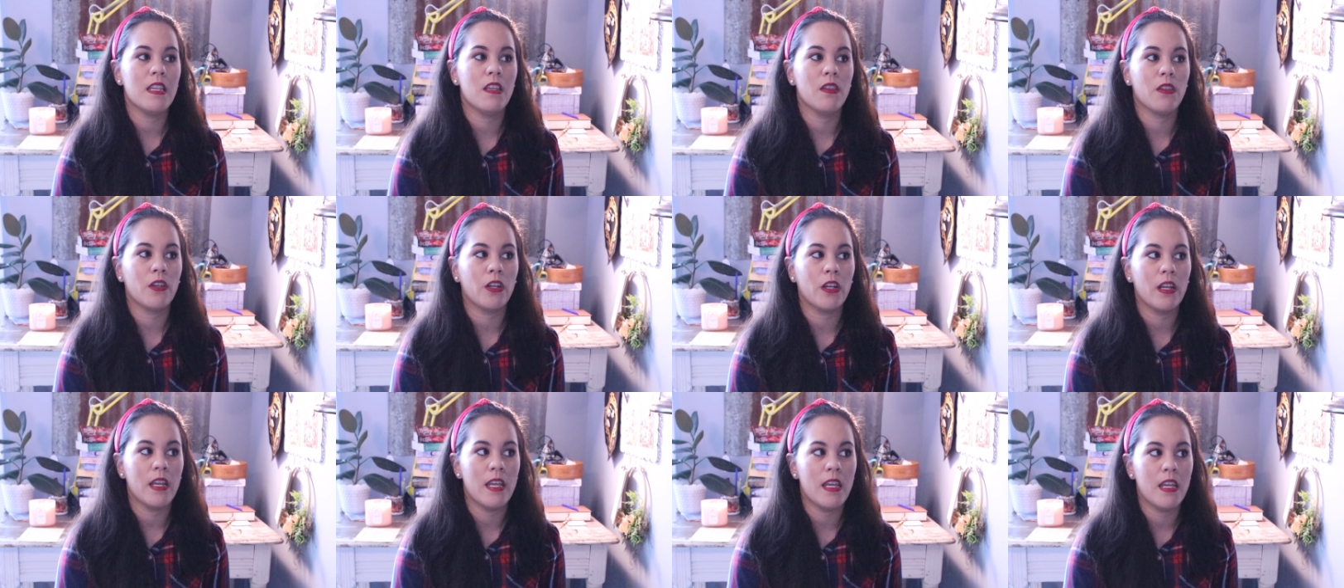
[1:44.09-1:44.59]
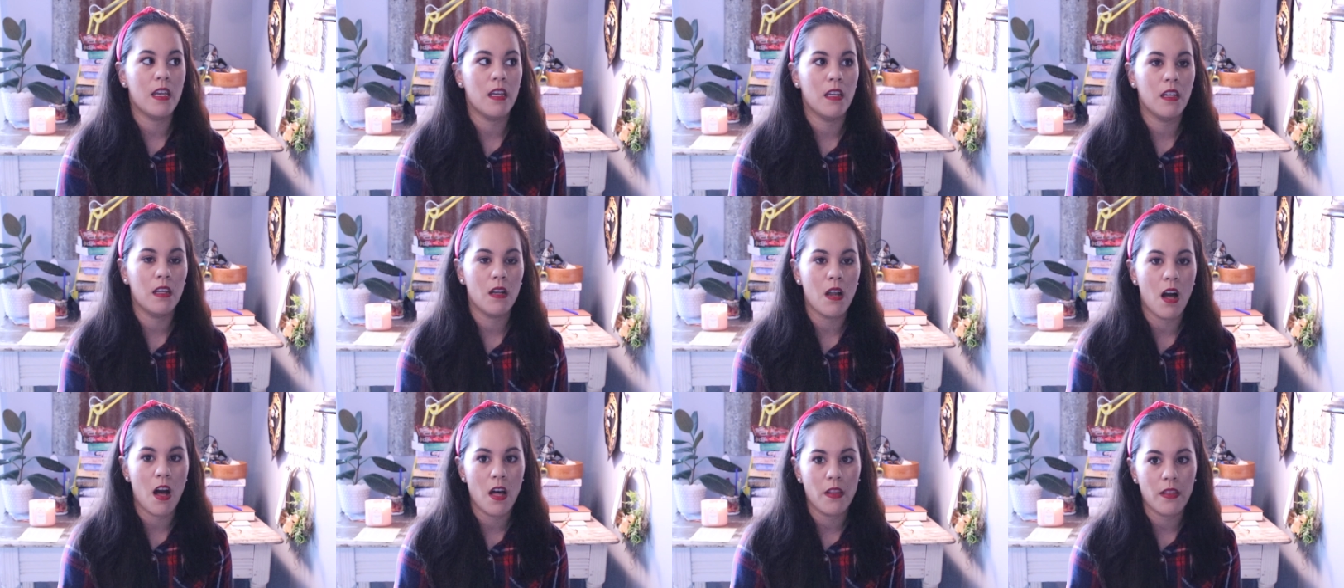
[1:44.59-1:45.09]
either
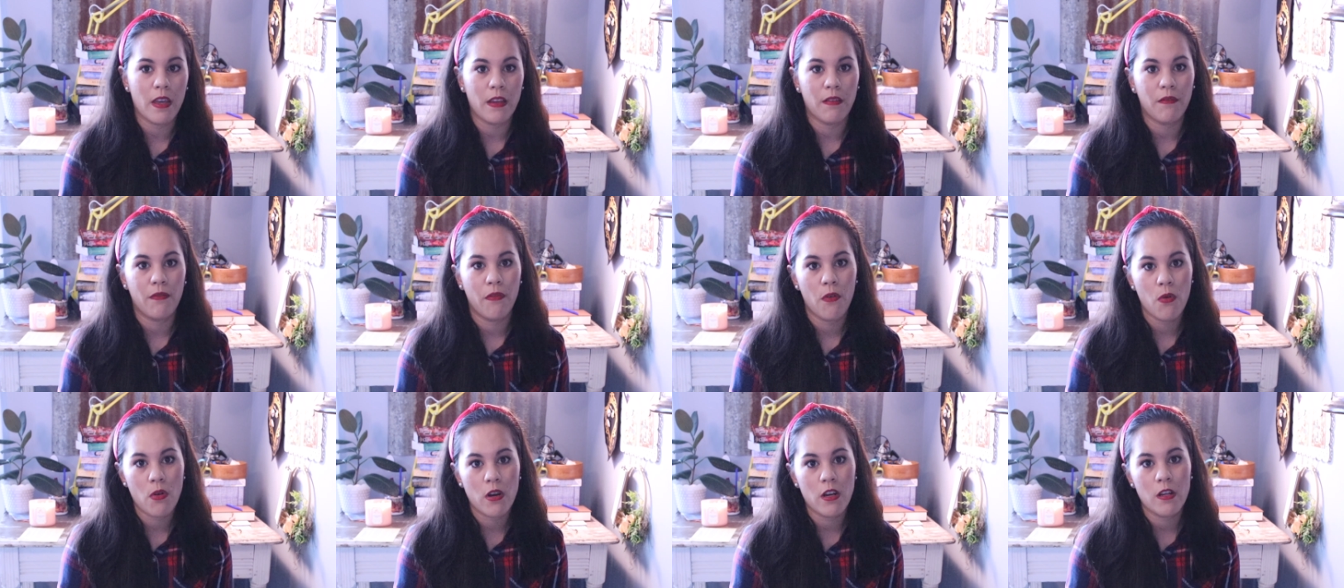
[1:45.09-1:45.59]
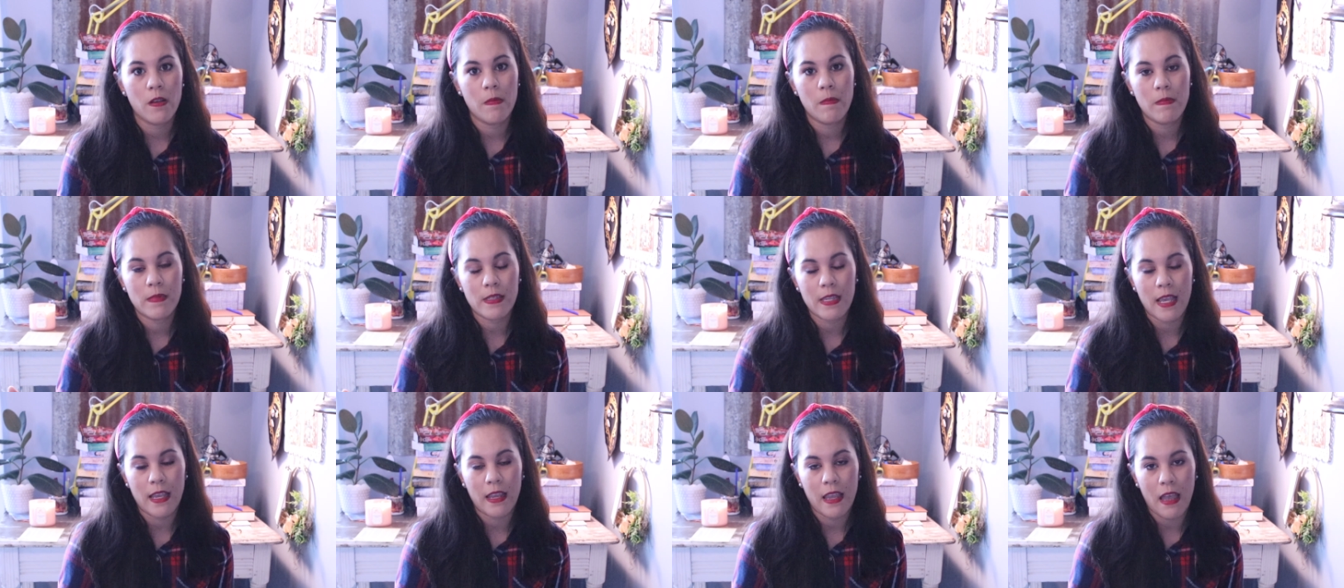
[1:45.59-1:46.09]
in online
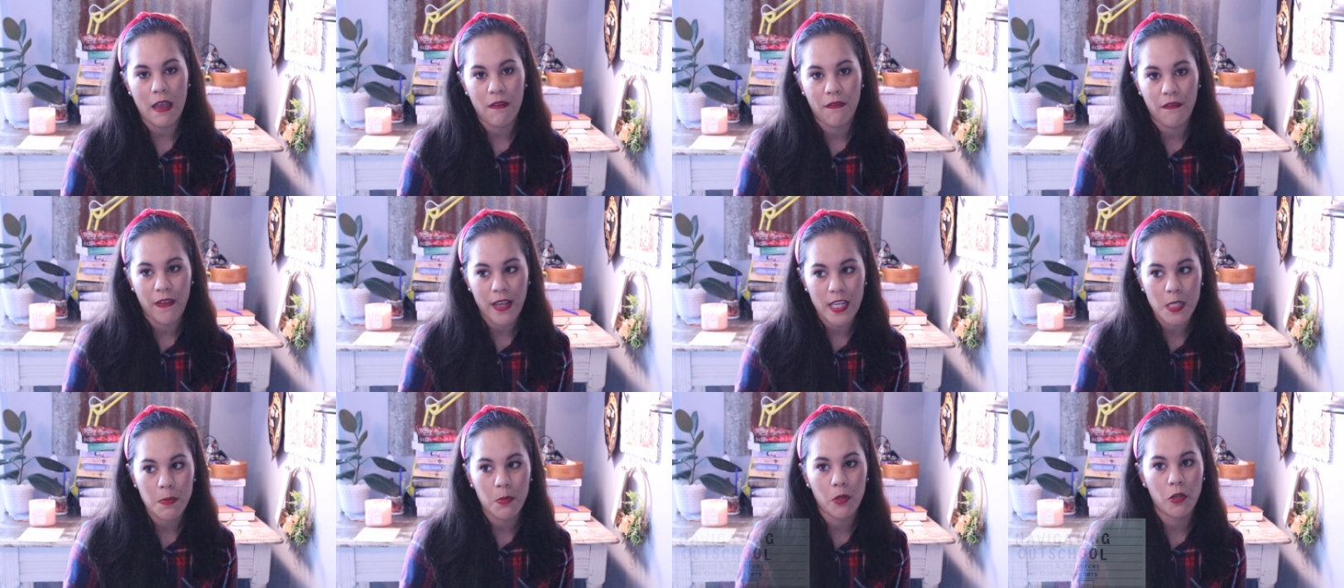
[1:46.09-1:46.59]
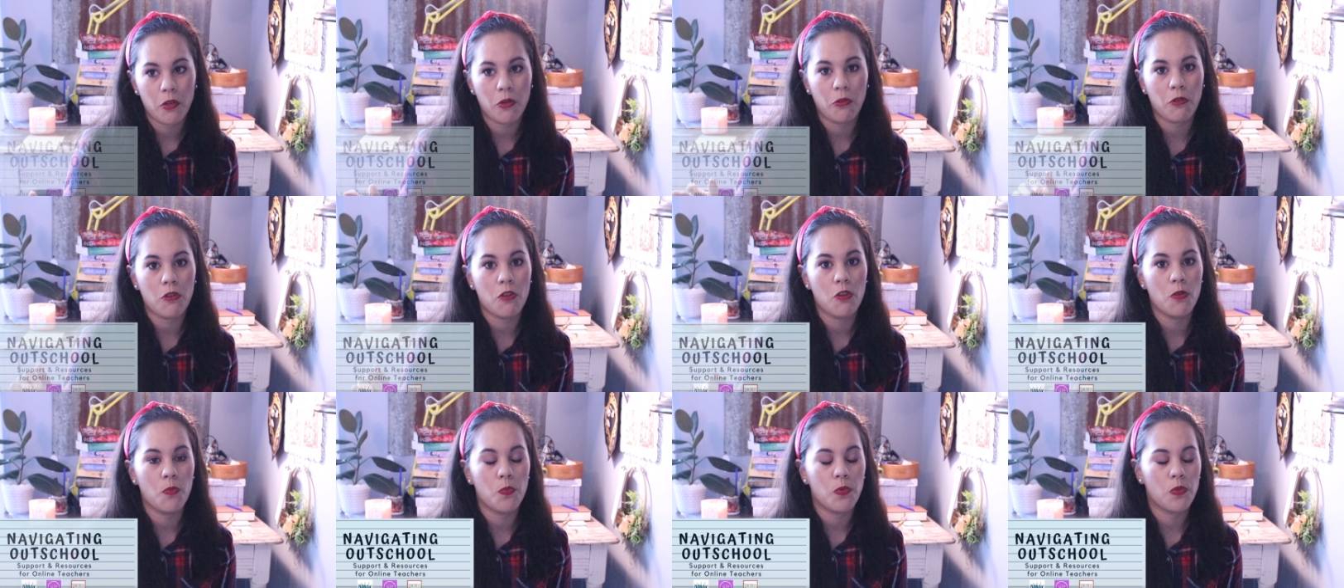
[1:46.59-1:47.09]
forums like Facebook
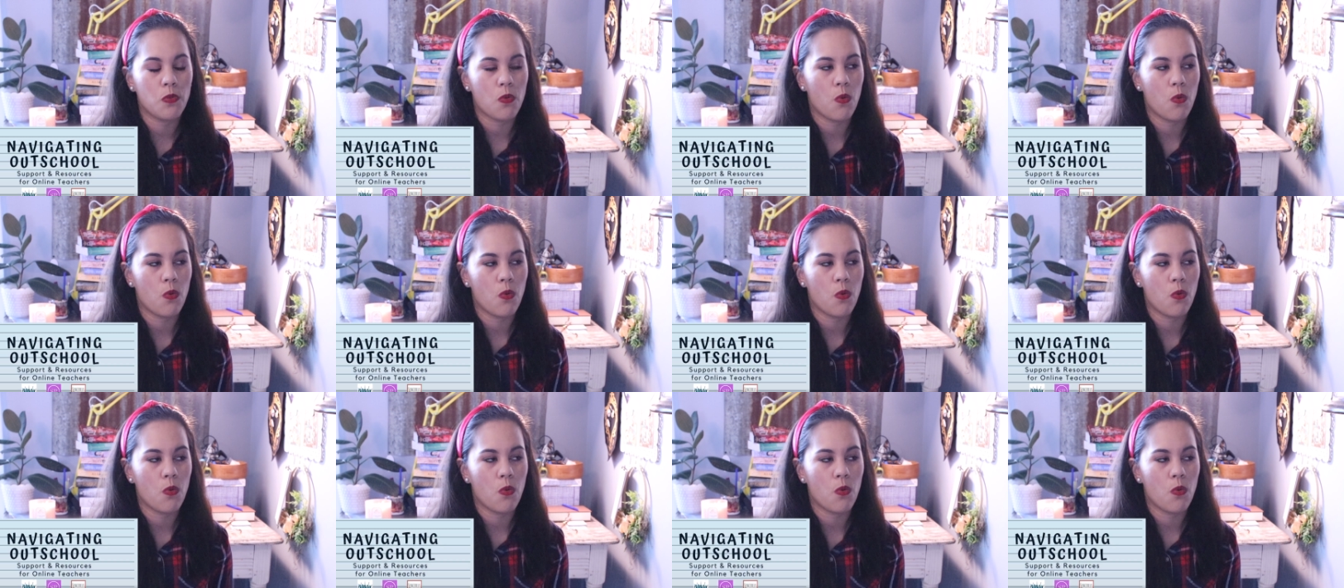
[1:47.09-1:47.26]
groups